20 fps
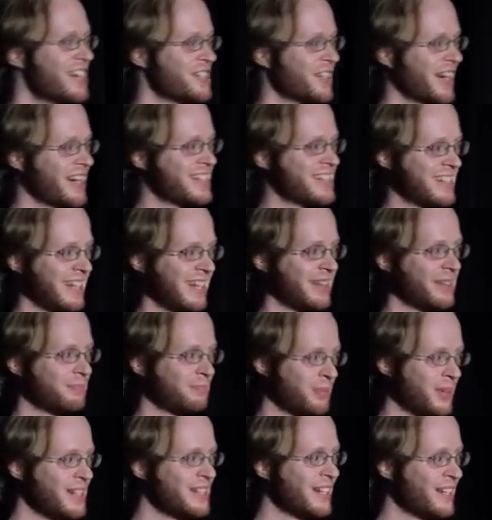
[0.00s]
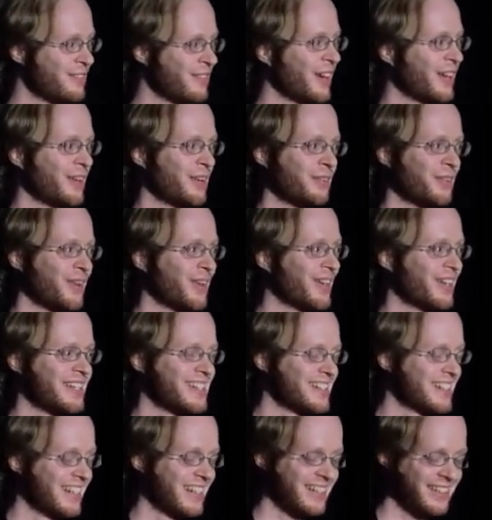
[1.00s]
try to say printf hello world.
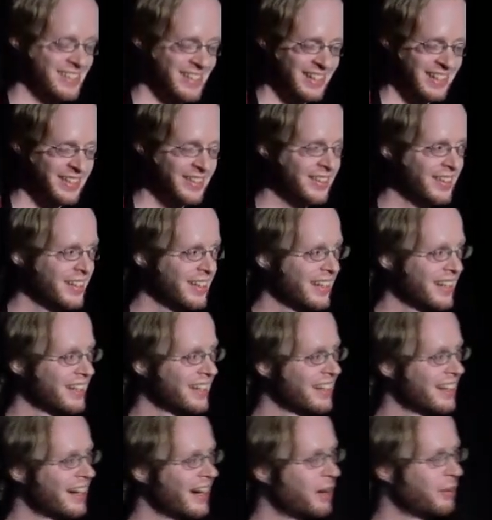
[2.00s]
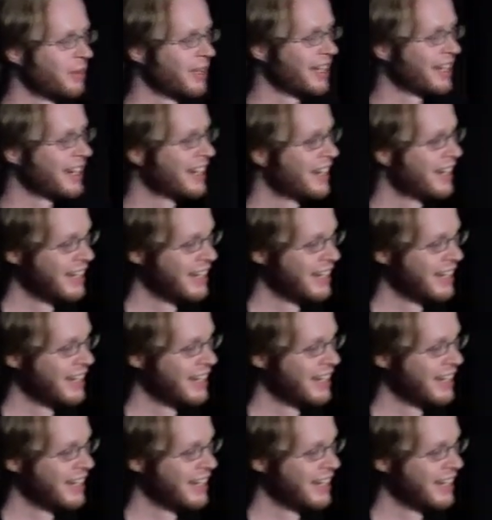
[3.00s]
It's, it'll take you like a week.